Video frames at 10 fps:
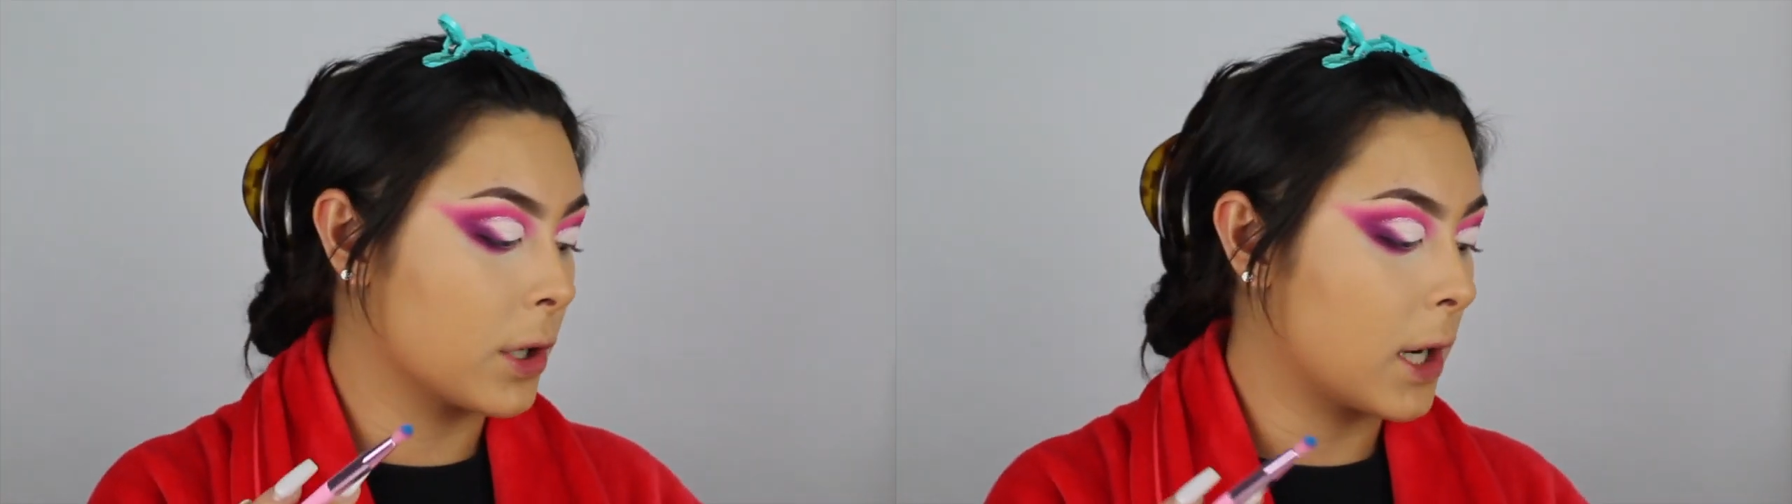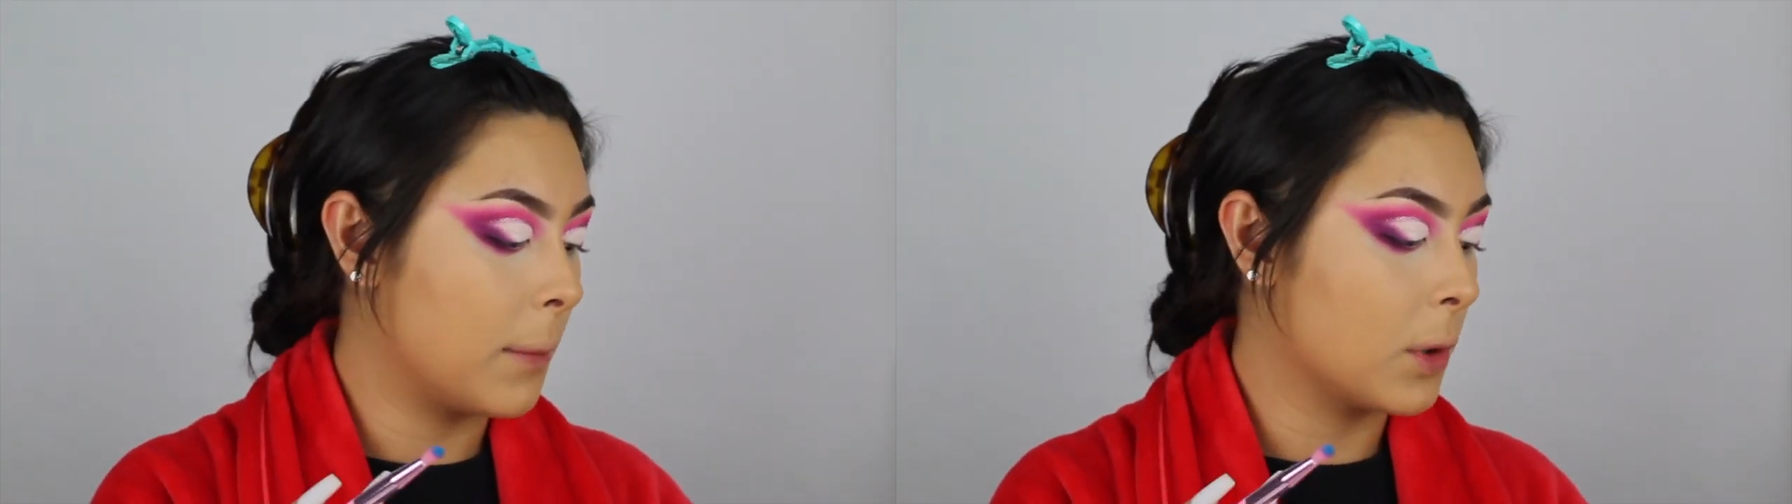
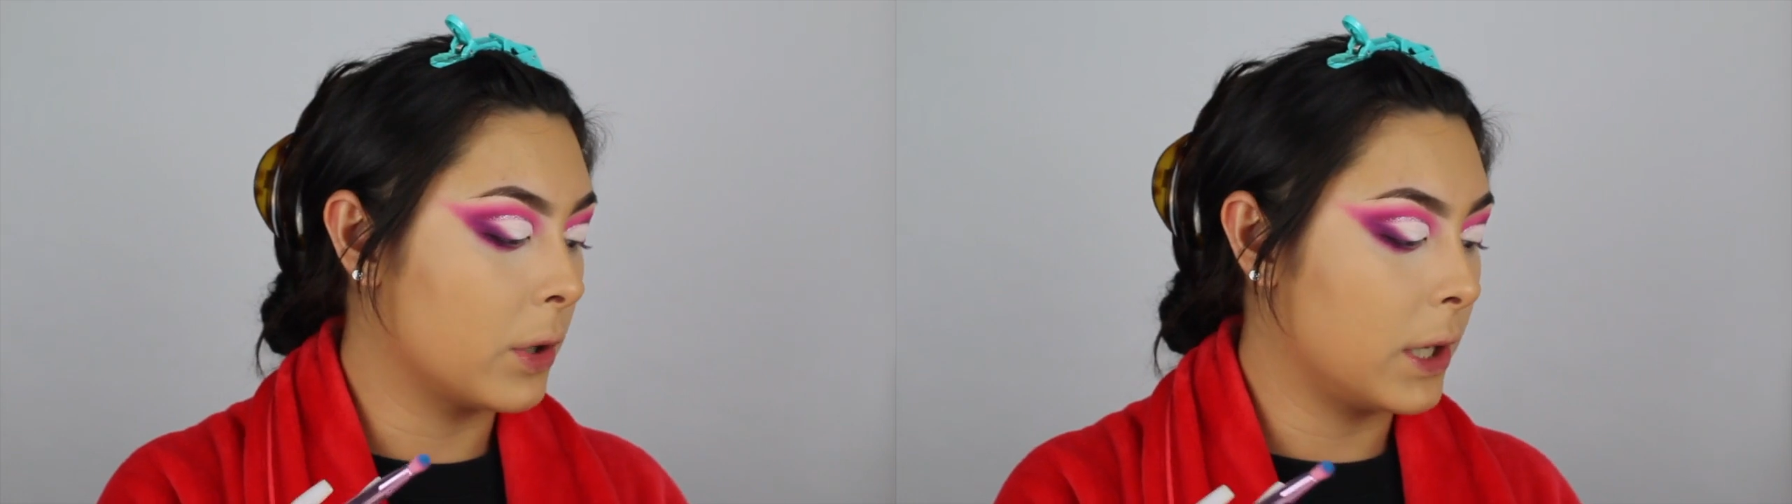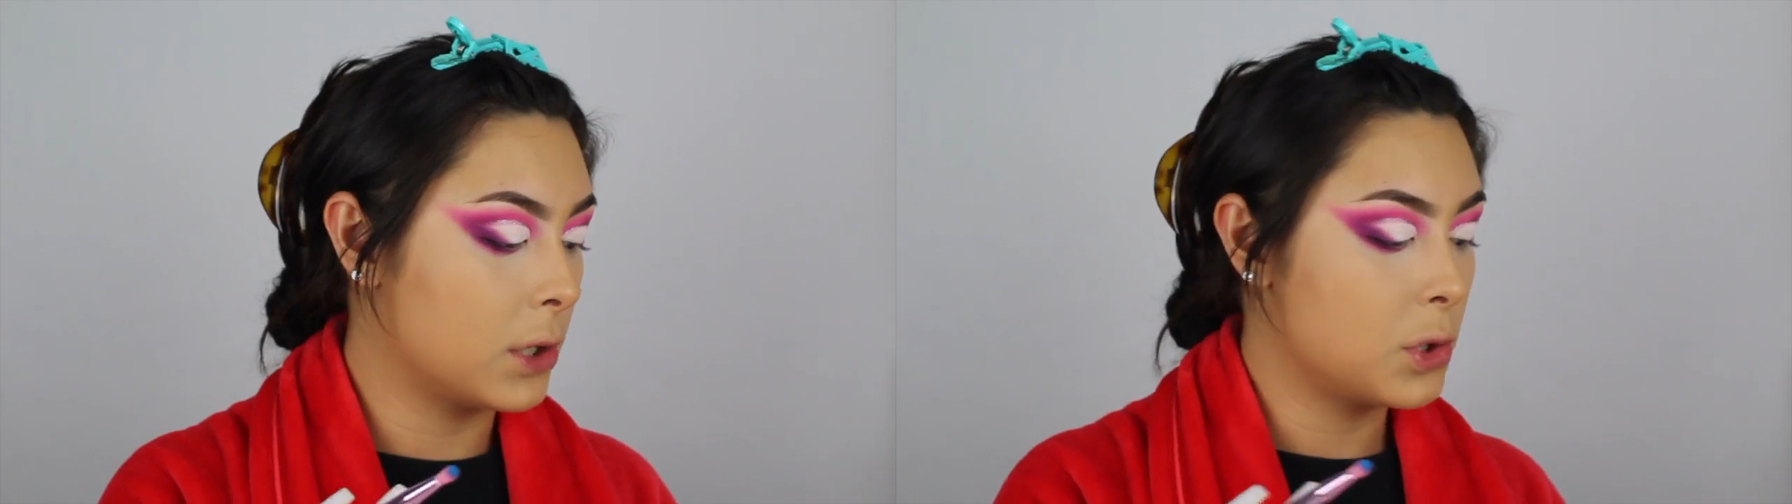I'm
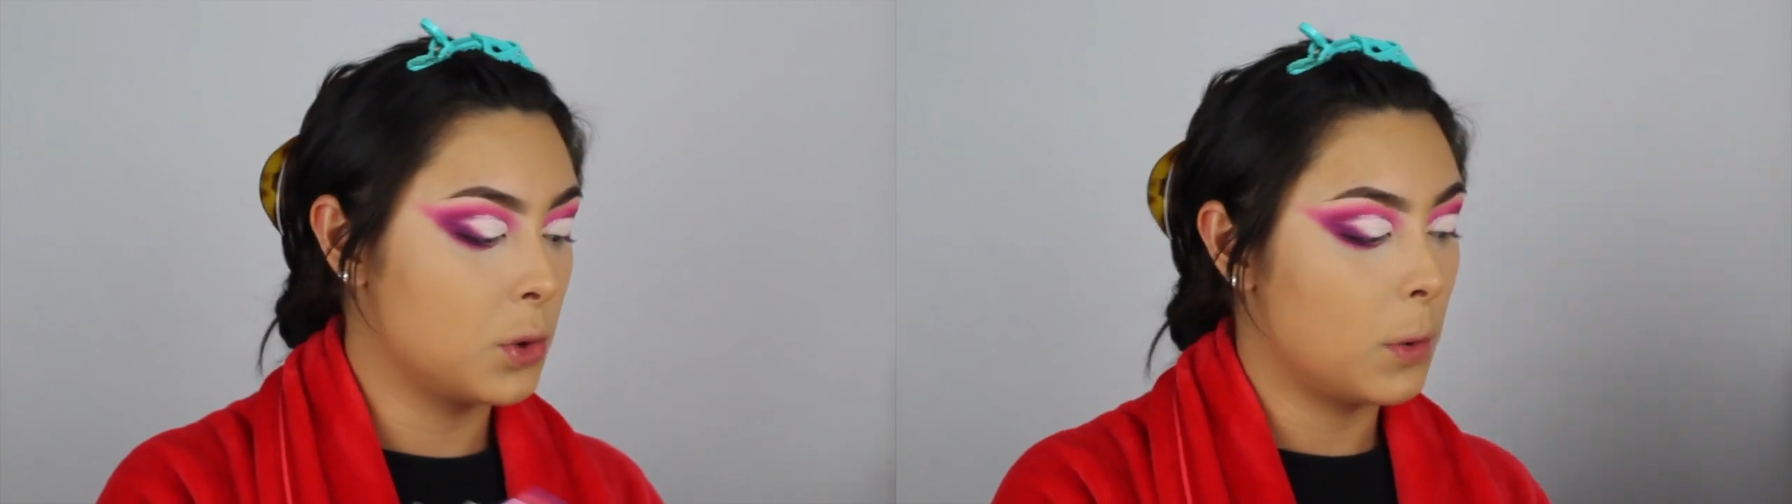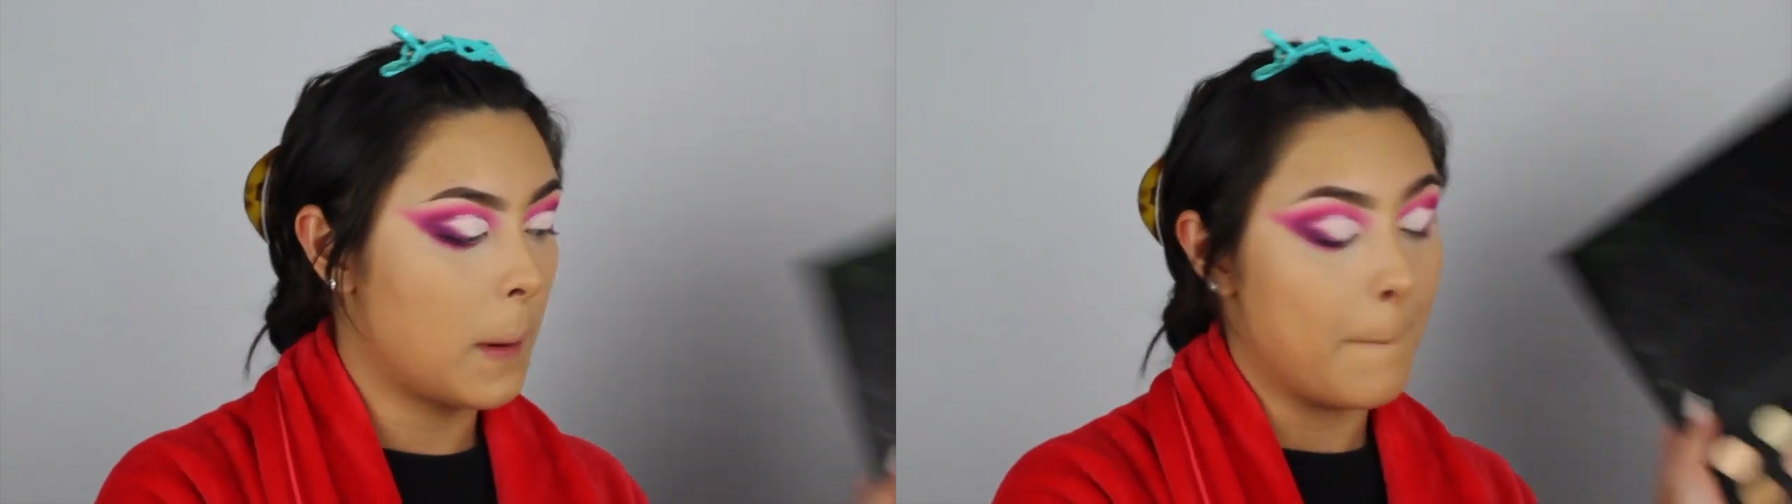going
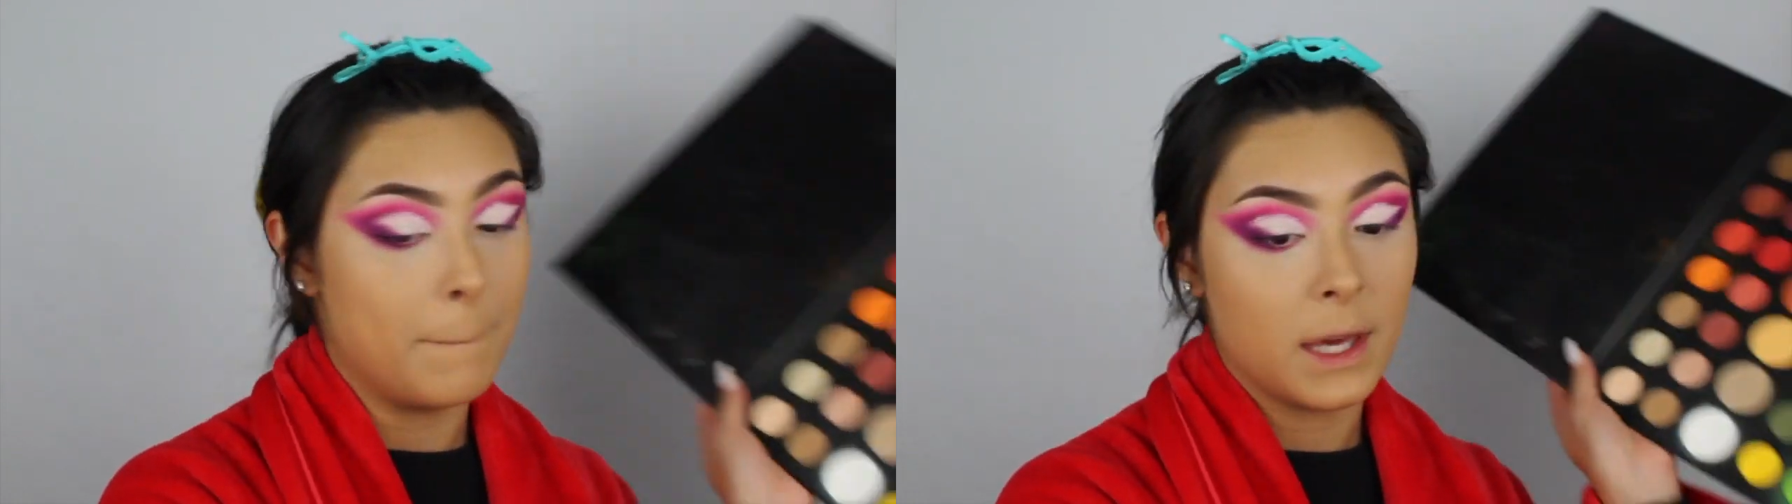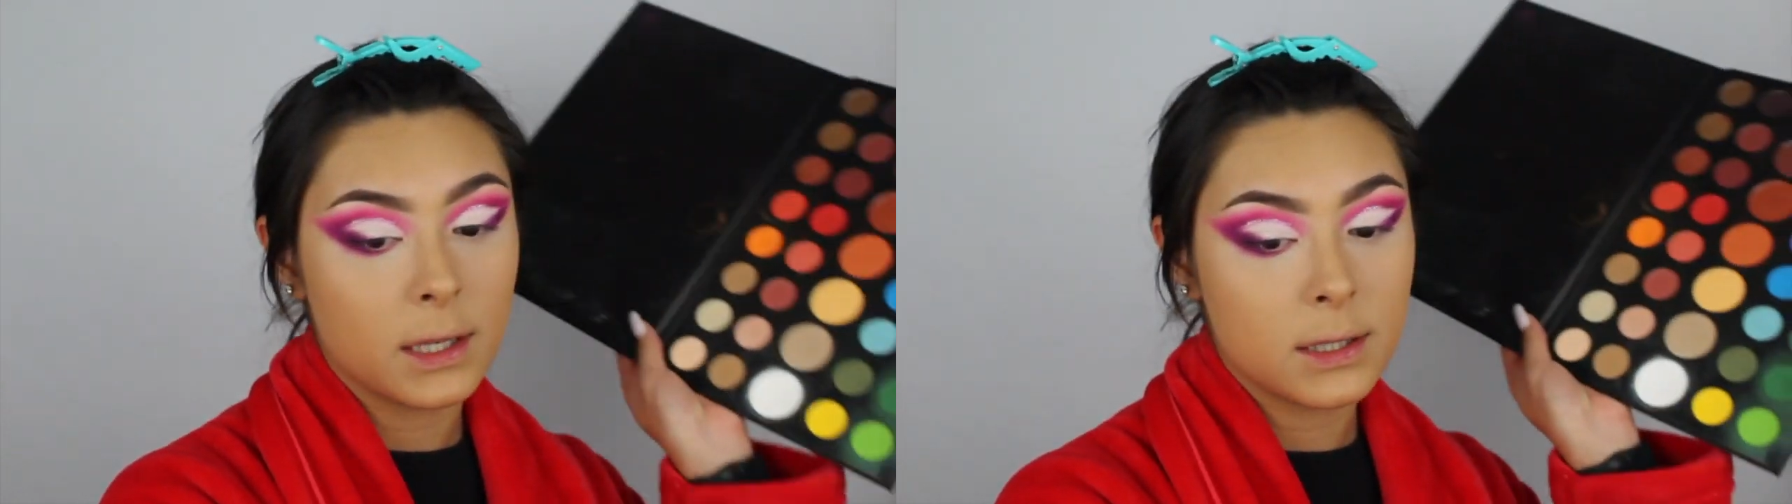to
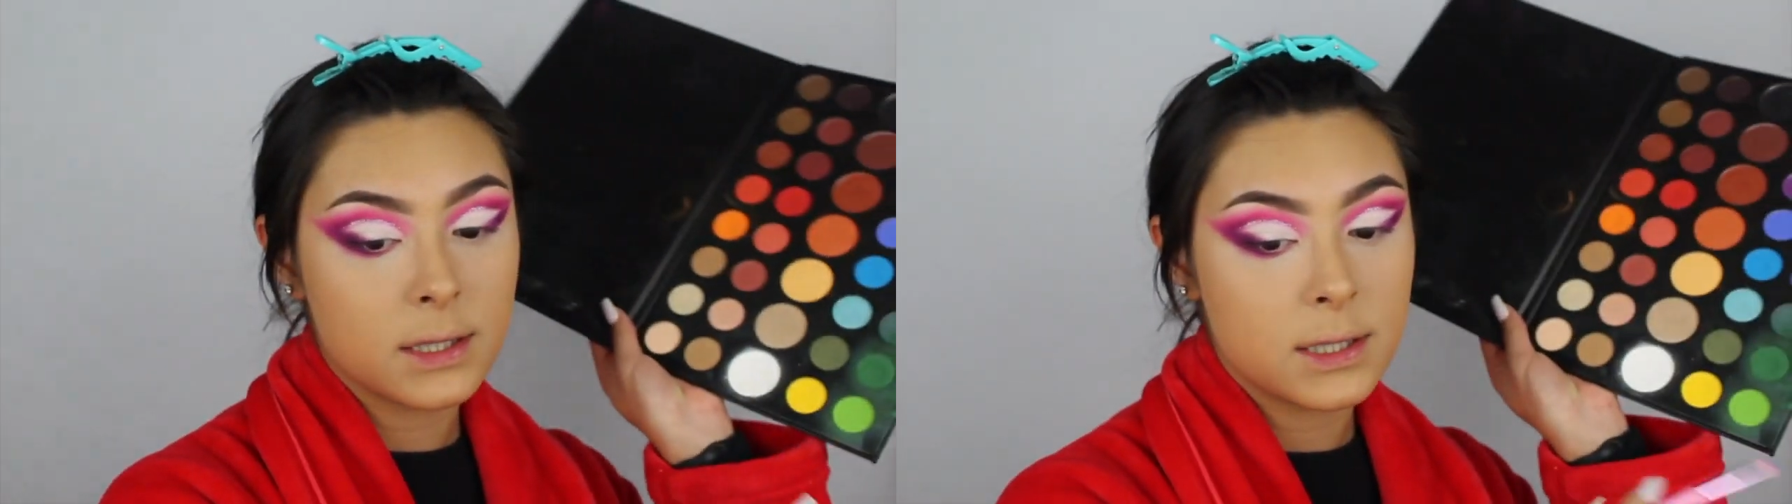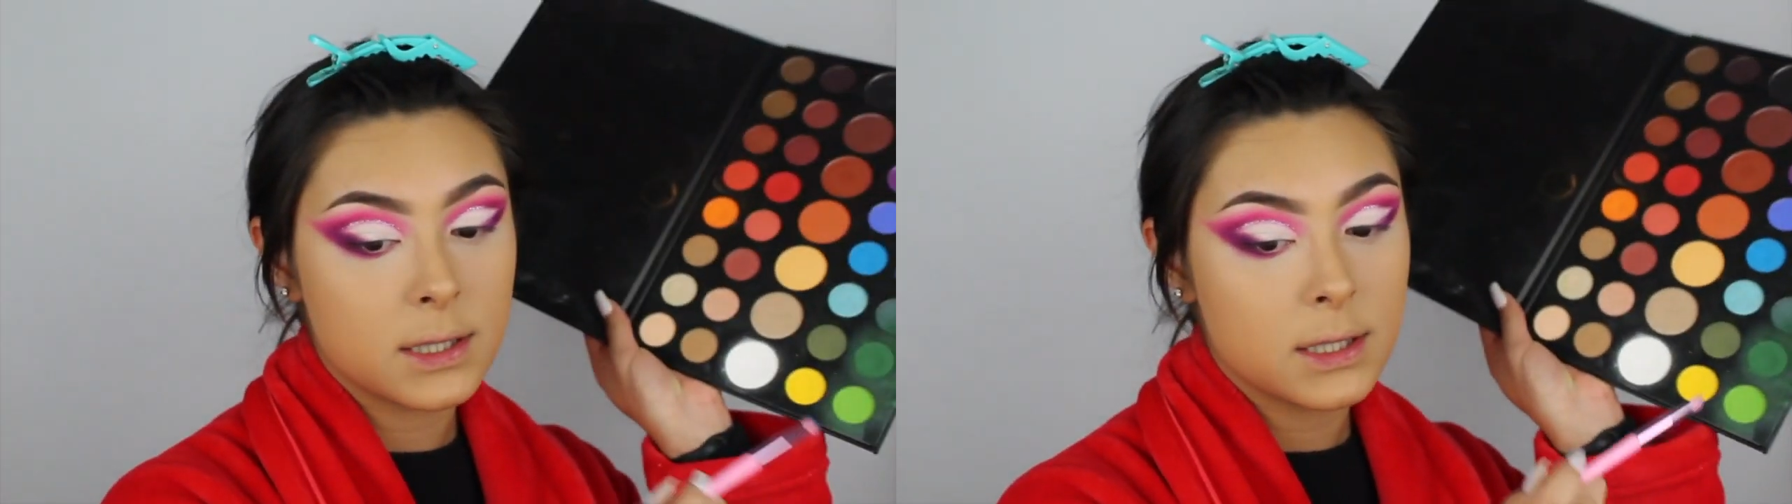
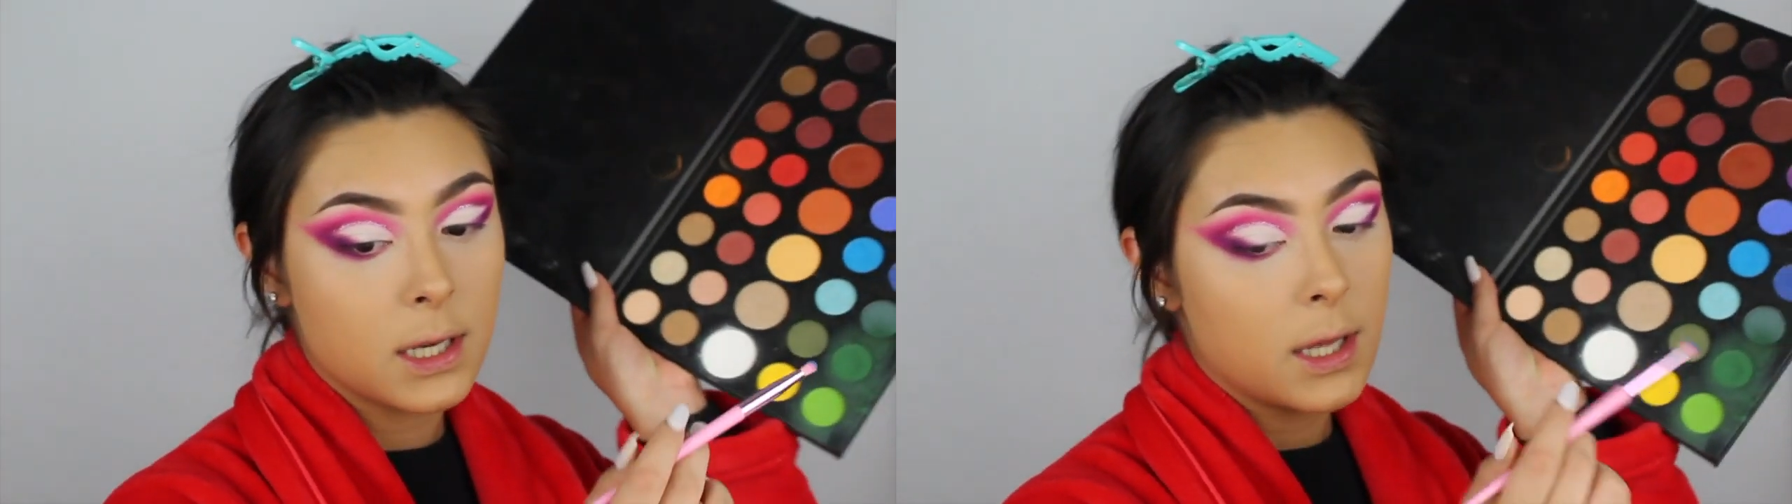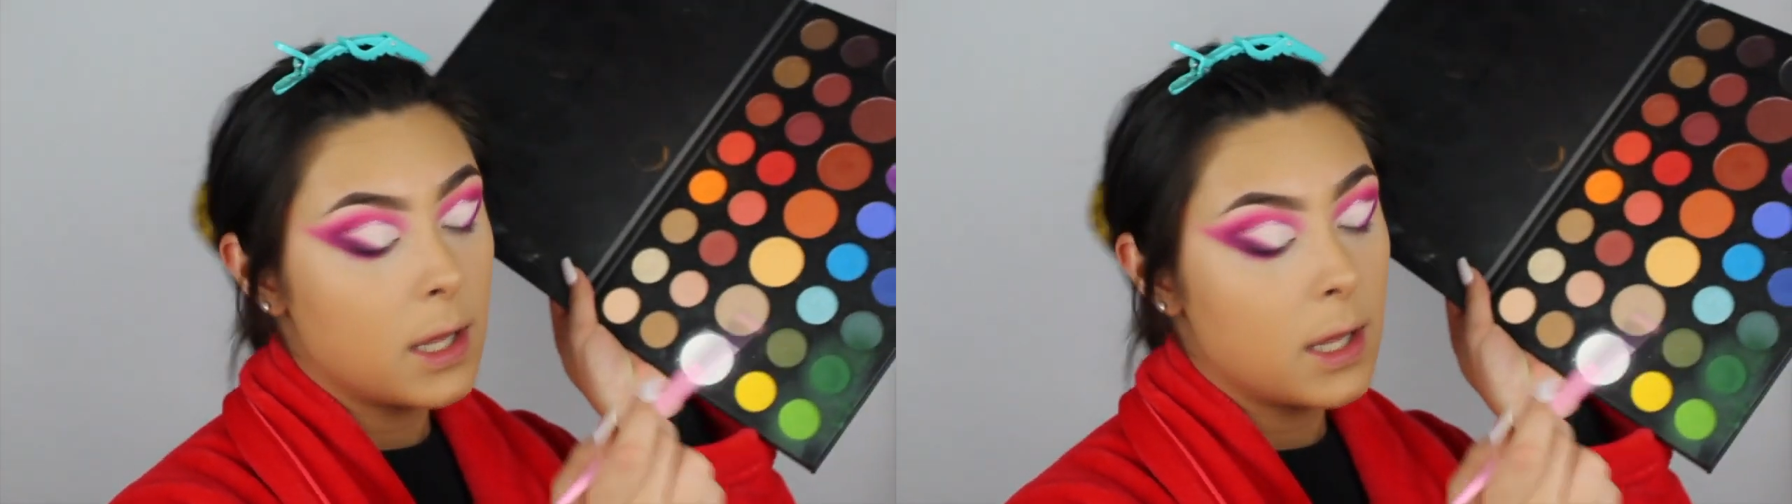mix